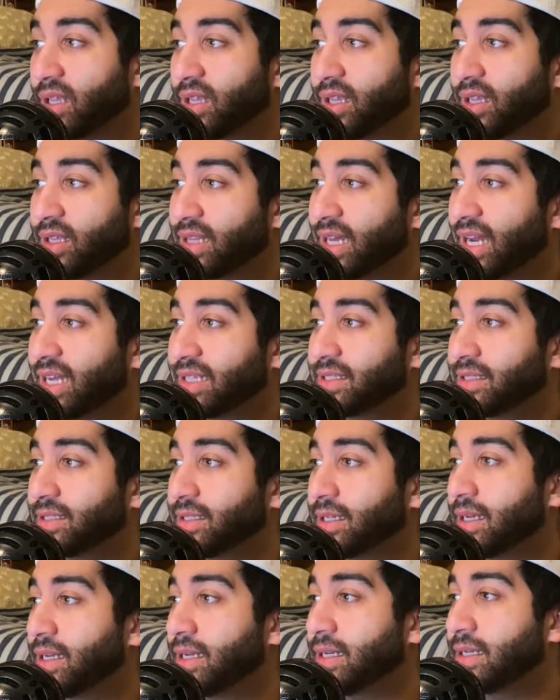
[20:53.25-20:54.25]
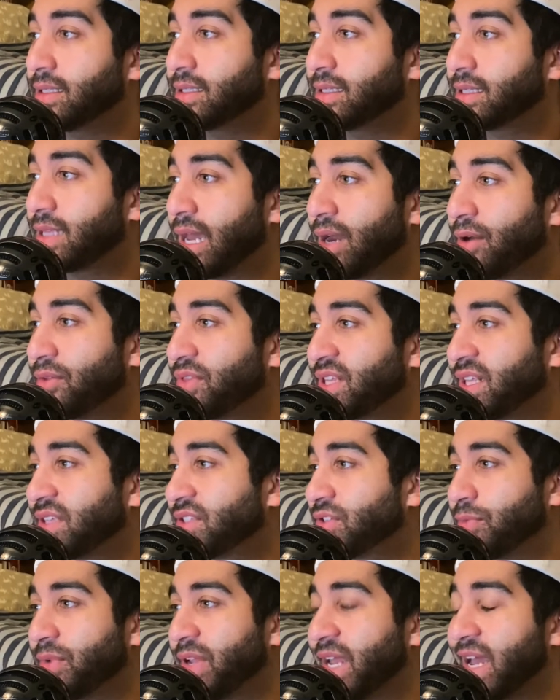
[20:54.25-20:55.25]
that's I don't think that's the
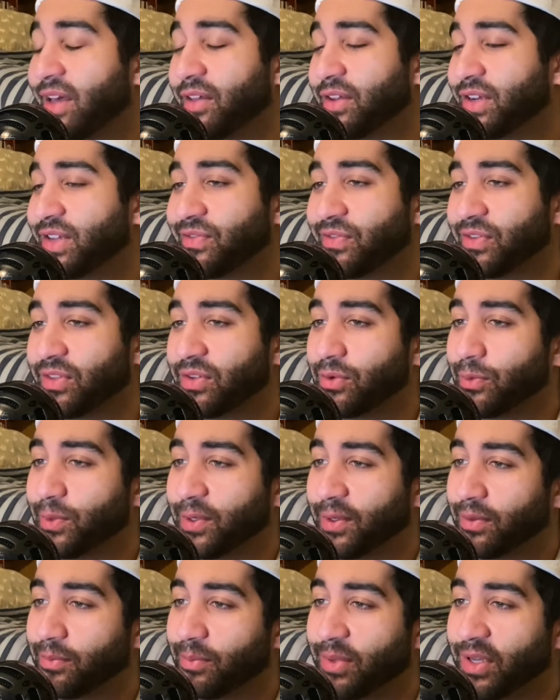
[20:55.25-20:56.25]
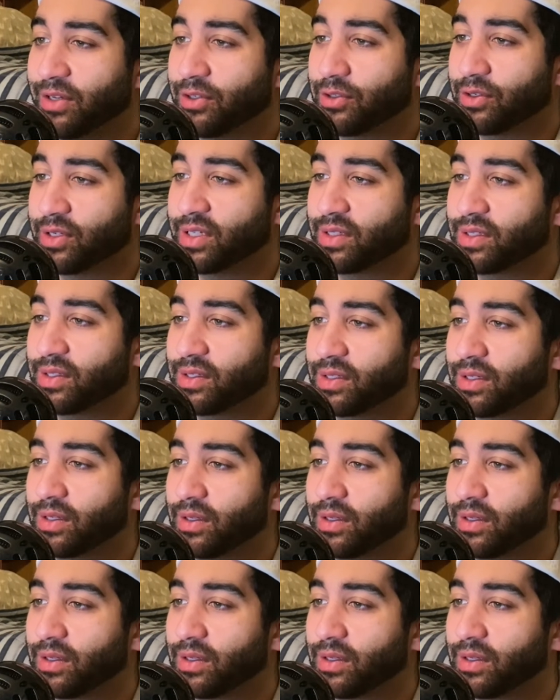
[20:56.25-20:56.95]
reality for the New England Patriots.